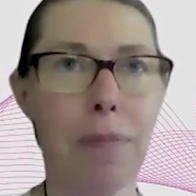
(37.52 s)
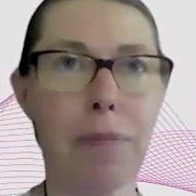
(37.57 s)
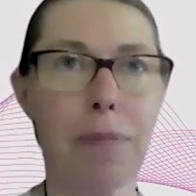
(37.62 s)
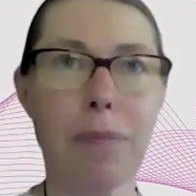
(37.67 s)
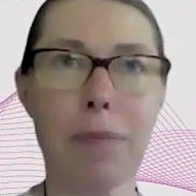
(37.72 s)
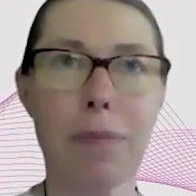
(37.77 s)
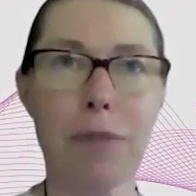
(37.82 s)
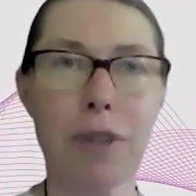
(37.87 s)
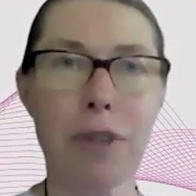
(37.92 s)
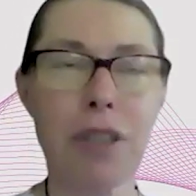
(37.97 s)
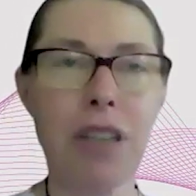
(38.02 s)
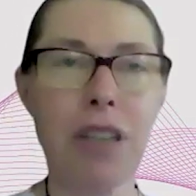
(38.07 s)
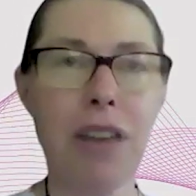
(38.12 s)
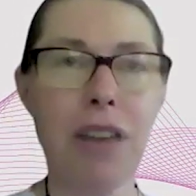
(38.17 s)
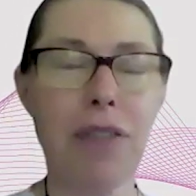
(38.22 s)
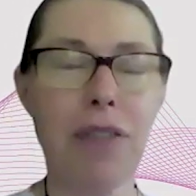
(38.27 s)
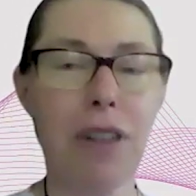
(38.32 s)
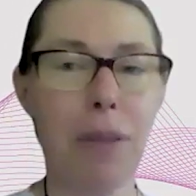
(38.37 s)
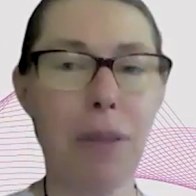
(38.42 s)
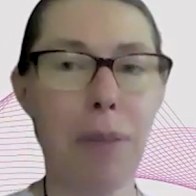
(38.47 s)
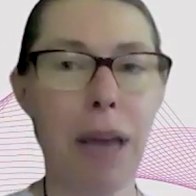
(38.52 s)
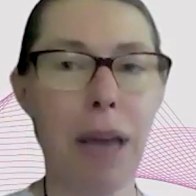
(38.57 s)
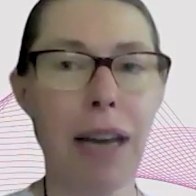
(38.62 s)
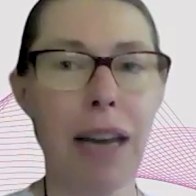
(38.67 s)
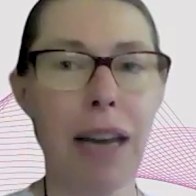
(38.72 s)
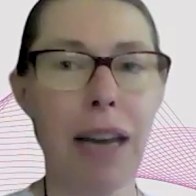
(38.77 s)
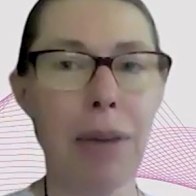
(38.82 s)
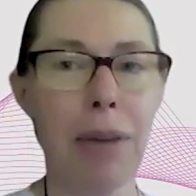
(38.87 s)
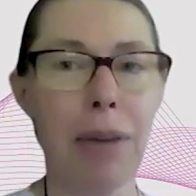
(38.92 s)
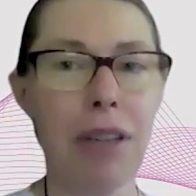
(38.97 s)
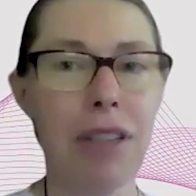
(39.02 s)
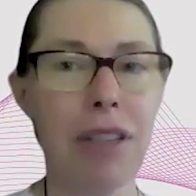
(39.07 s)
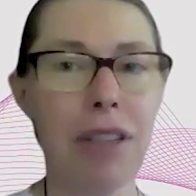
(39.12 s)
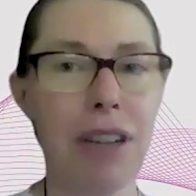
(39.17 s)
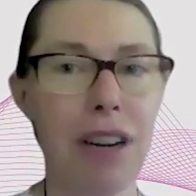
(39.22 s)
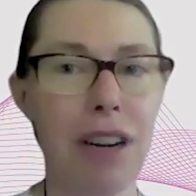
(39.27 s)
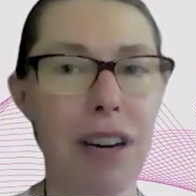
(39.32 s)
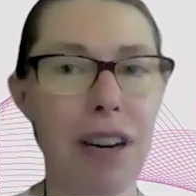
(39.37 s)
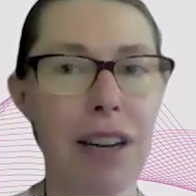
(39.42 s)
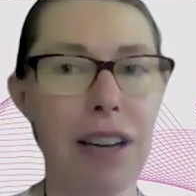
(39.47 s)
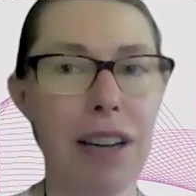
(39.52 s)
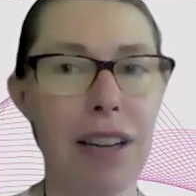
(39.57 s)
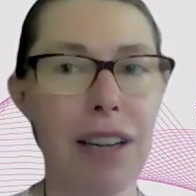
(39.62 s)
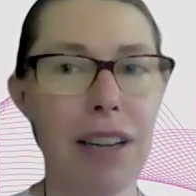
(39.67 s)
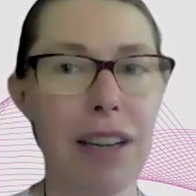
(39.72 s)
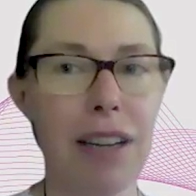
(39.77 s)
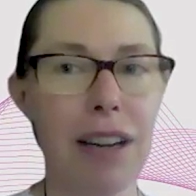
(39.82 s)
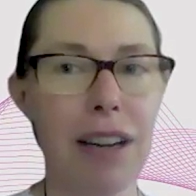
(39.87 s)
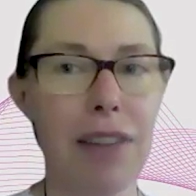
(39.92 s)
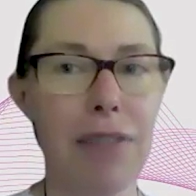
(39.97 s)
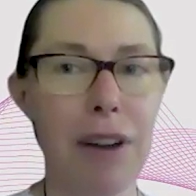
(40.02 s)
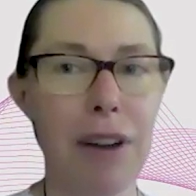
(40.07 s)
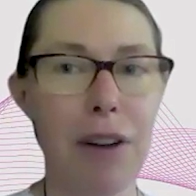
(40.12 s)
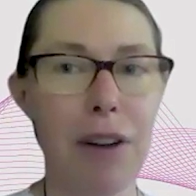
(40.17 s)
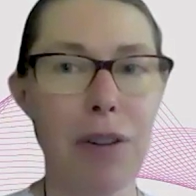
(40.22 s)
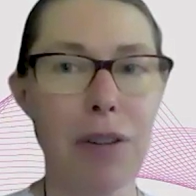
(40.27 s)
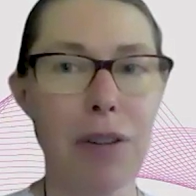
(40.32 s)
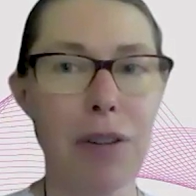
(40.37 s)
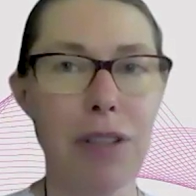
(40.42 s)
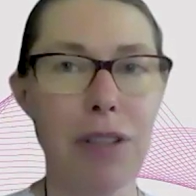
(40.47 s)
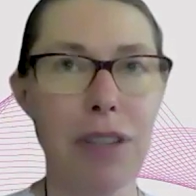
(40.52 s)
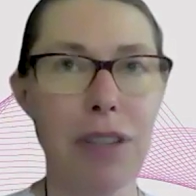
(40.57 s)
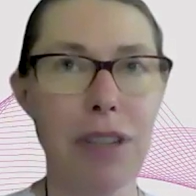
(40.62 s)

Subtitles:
just after the pandemic started. I found